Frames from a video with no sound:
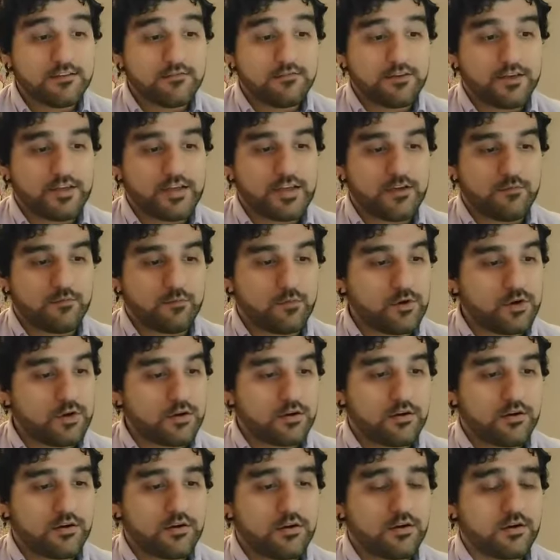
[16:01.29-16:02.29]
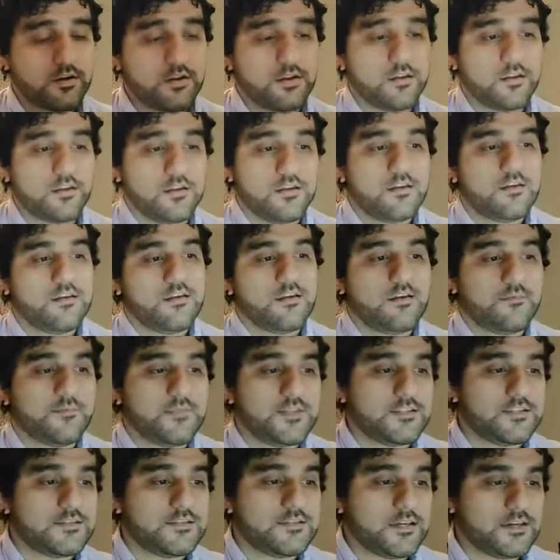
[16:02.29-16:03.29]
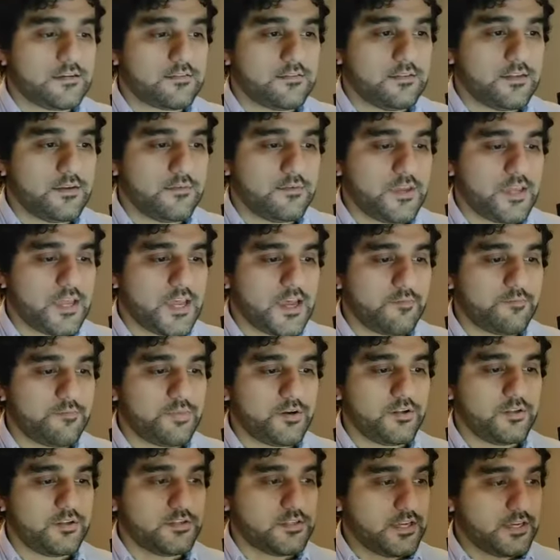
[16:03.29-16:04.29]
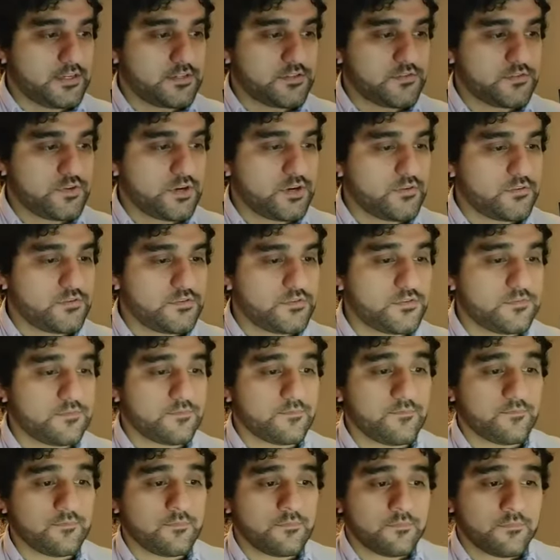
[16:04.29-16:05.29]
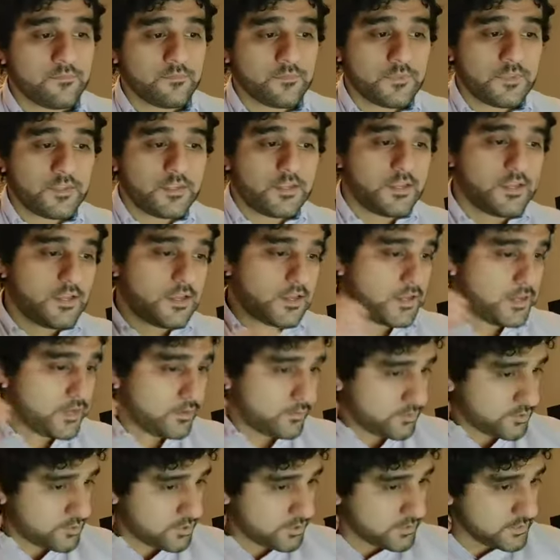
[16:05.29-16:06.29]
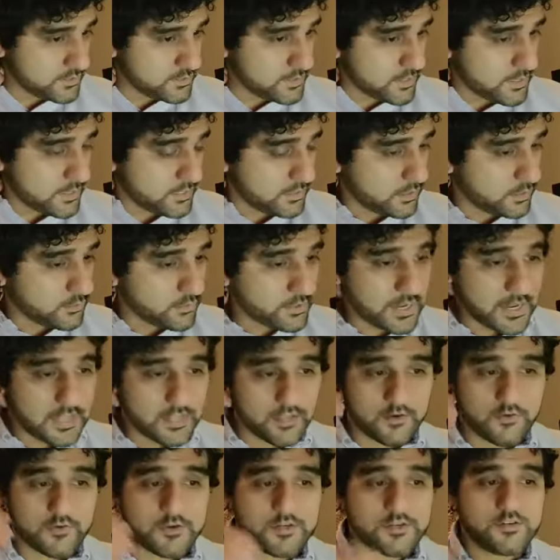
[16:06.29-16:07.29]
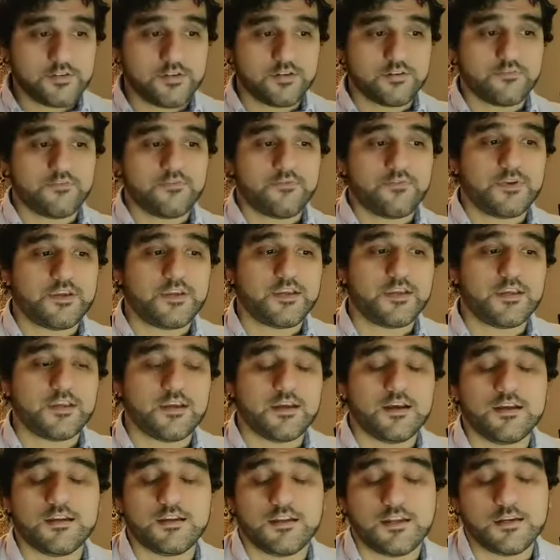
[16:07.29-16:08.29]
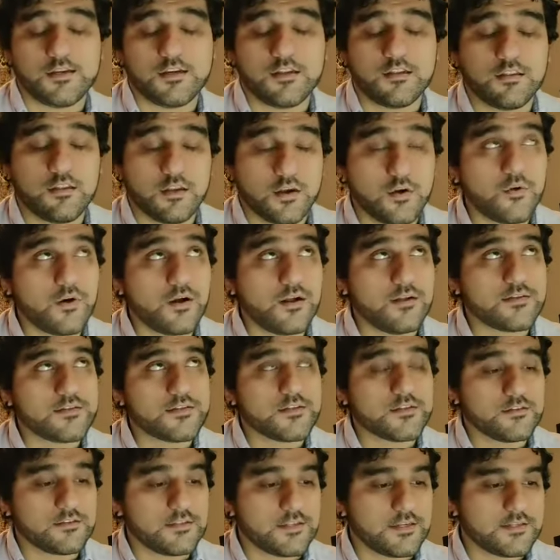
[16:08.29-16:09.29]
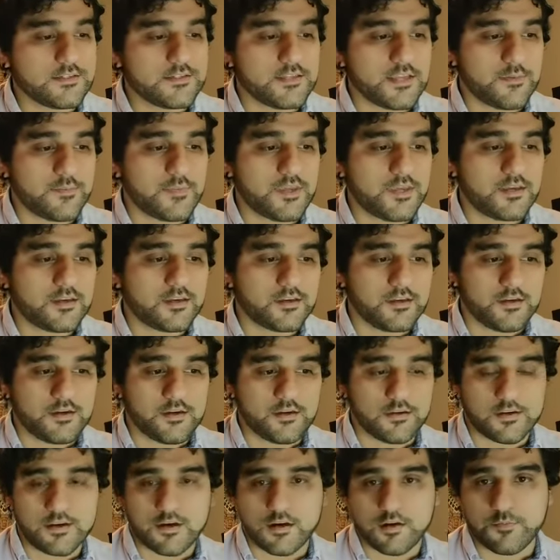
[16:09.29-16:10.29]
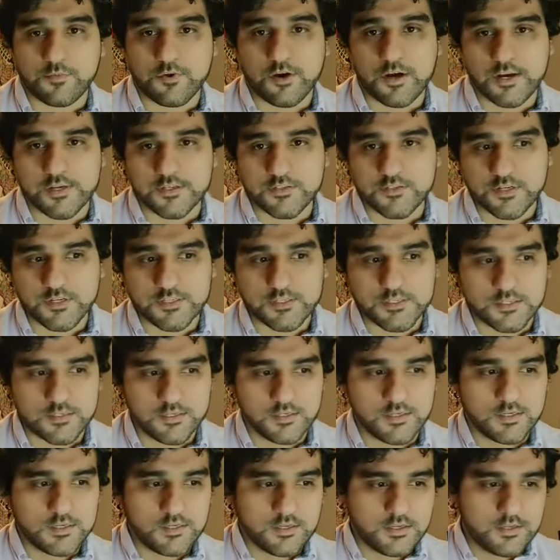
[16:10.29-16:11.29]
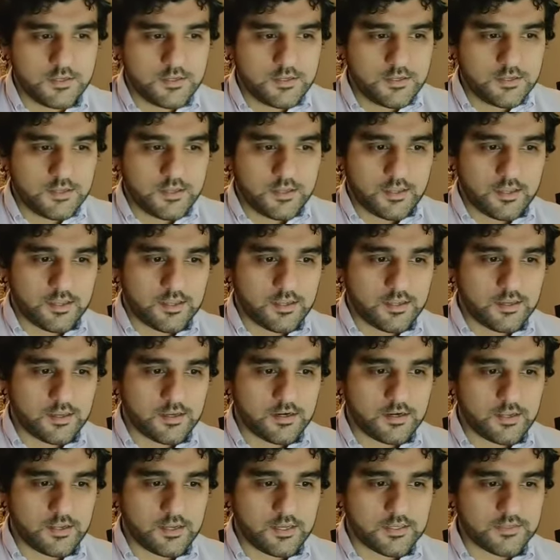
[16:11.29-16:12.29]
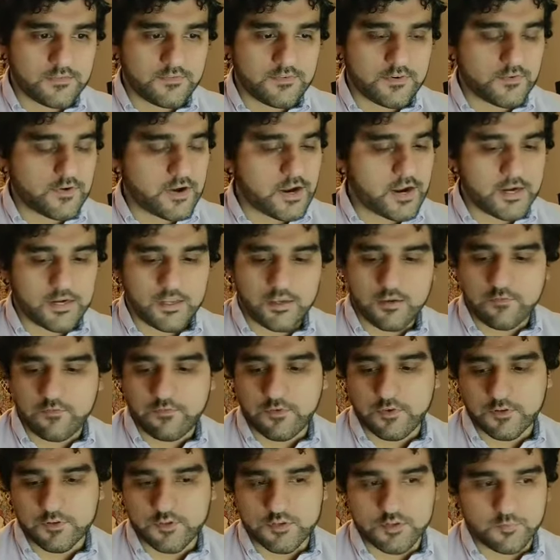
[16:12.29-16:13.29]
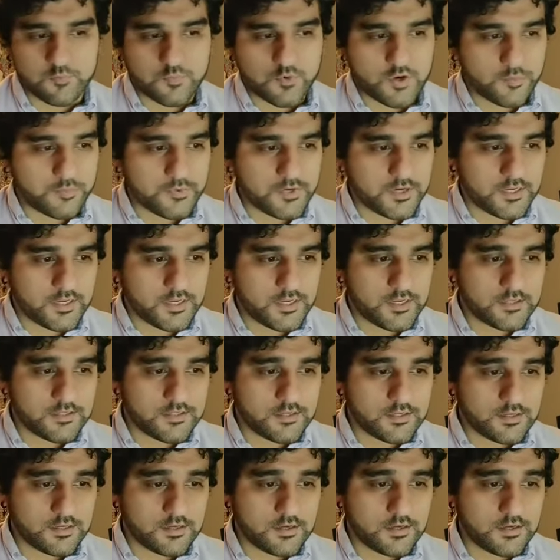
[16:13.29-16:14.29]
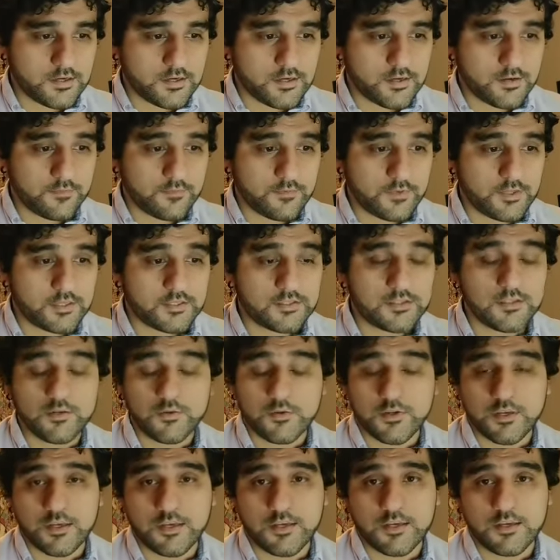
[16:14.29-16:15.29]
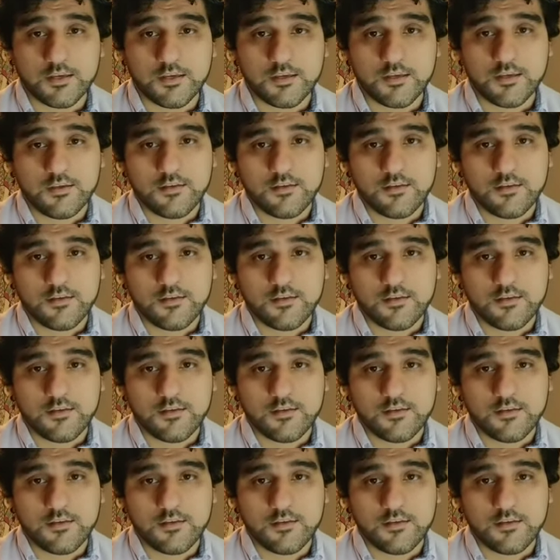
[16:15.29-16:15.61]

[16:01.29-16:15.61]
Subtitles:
We have water, secondly we have polydextrose, which is a low-calorie, sugar-free, and a low also glycemic carbohydrate. And it has a variety of functional properties, including,